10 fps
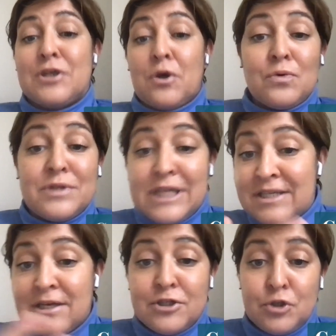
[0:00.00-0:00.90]
So
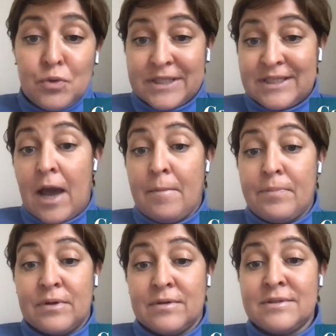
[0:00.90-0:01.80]
these are two
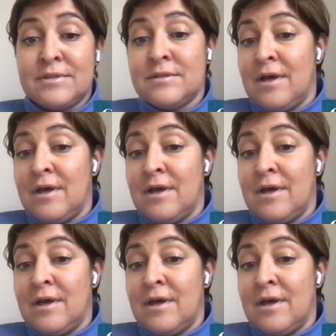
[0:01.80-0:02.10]
examples